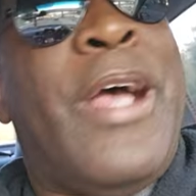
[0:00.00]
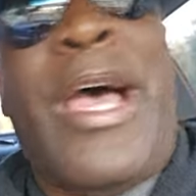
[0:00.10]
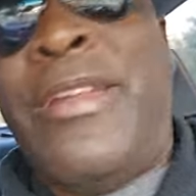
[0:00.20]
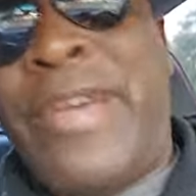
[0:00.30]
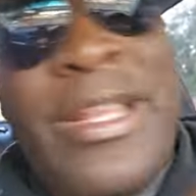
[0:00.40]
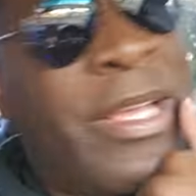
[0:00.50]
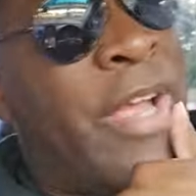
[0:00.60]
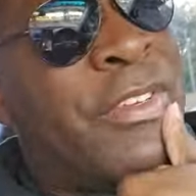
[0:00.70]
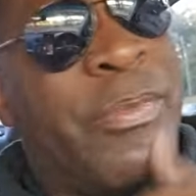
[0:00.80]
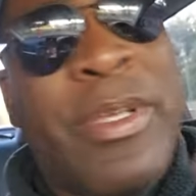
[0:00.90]
out of
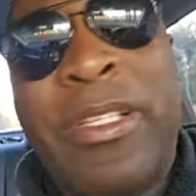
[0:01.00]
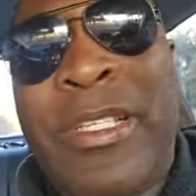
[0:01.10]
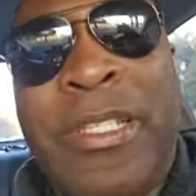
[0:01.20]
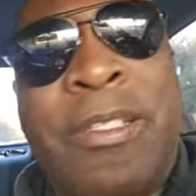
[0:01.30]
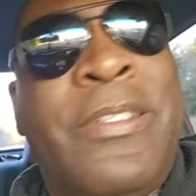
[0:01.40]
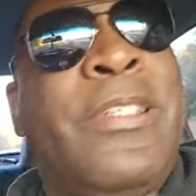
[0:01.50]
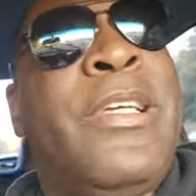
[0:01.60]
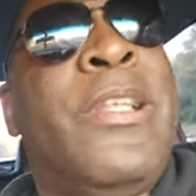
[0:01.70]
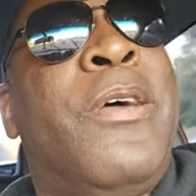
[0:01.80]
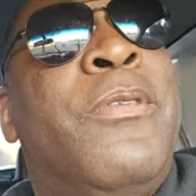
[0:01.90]
eligibility,
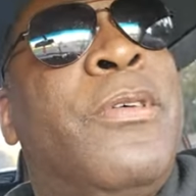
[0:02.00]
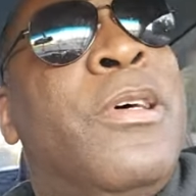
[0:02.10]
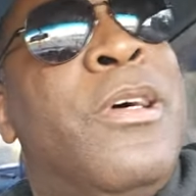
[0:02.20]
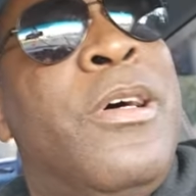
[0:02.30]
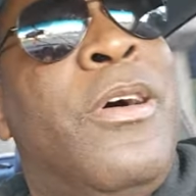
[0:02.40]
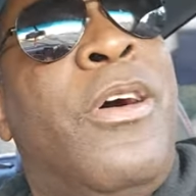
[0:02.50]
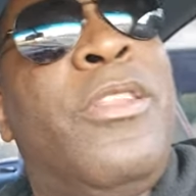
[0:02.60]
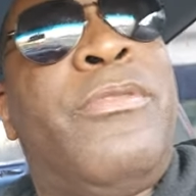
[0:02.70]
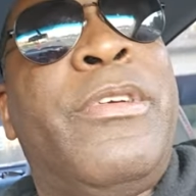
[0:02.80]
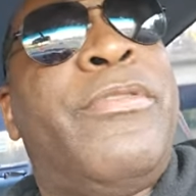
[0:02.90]
you know.
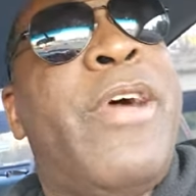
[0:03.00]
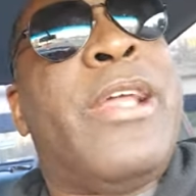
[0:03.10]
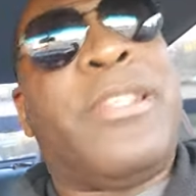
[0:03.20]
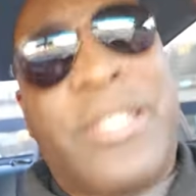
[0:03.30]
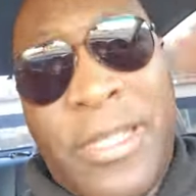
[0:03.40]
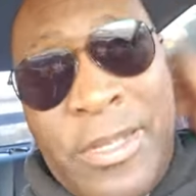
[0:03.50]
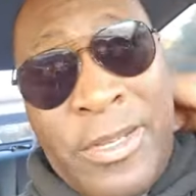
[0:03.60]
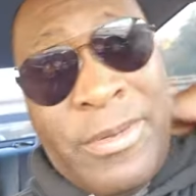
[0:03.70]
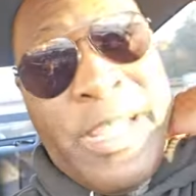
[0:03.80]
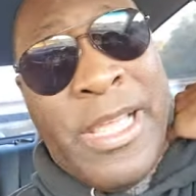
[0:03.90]
All three factors
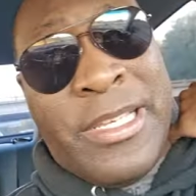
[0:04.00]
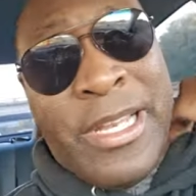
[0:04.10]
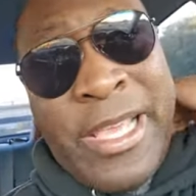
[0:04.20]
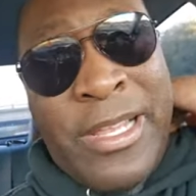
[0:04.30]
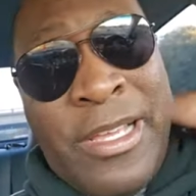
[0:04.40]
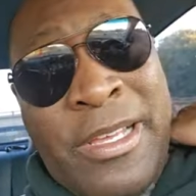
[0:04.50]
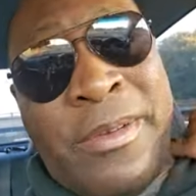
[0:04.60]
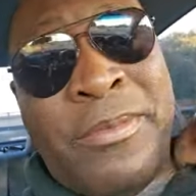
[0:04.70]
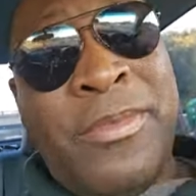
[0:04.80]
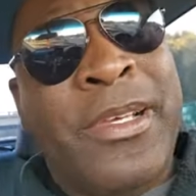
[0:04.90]
uh, led to that
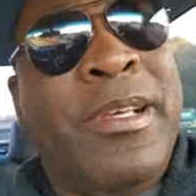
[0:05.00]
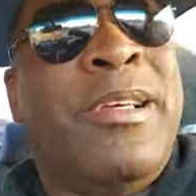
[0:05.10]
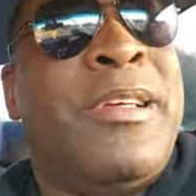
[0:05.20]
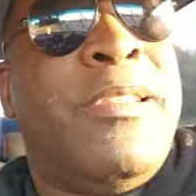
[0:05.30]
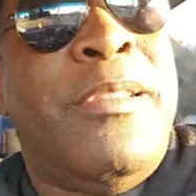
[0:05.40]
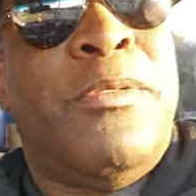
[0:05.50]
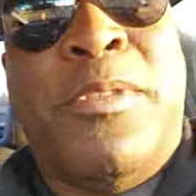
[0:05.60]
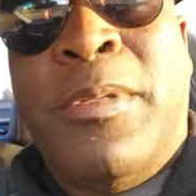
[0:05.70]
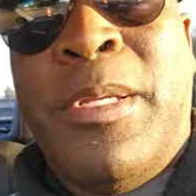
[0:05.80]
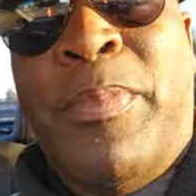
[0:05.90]
um,
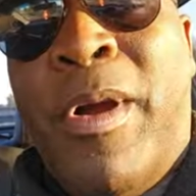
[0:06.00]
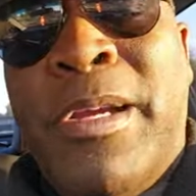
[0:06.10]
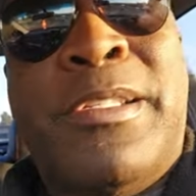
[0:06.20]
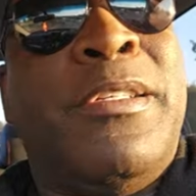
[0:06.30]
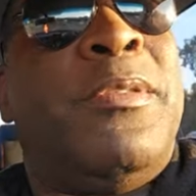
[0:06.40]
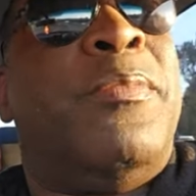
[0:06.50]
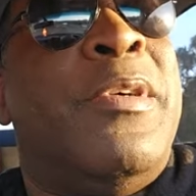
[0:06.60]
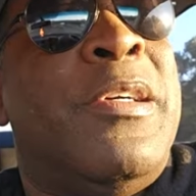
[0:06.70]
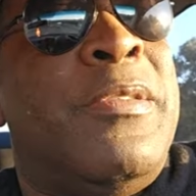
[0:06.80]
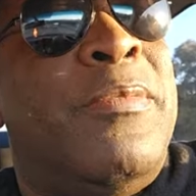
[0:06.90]
those are departures.
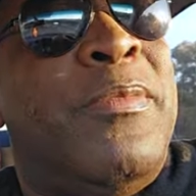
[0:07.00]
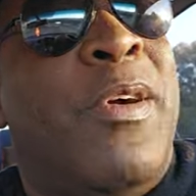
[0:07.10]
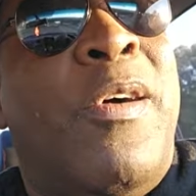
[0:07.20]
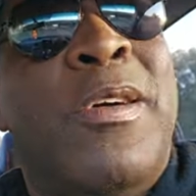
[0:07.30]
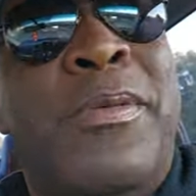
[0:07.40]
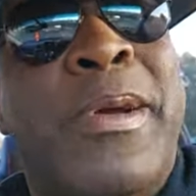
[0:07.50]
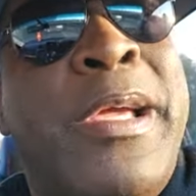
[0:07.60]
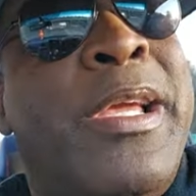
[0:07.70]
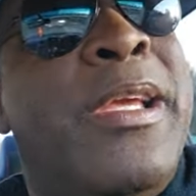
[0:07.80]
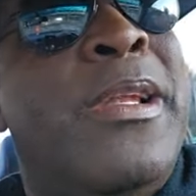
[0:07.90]
But
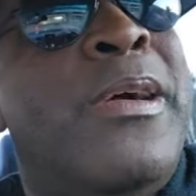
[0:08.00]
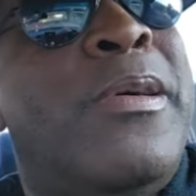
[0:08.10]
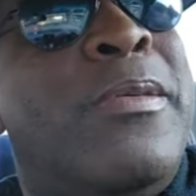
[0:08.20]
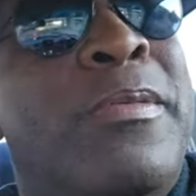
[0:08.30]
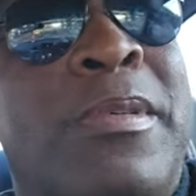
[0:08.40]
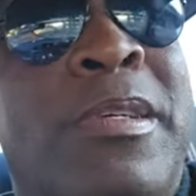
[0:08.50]
Hardaway, you know,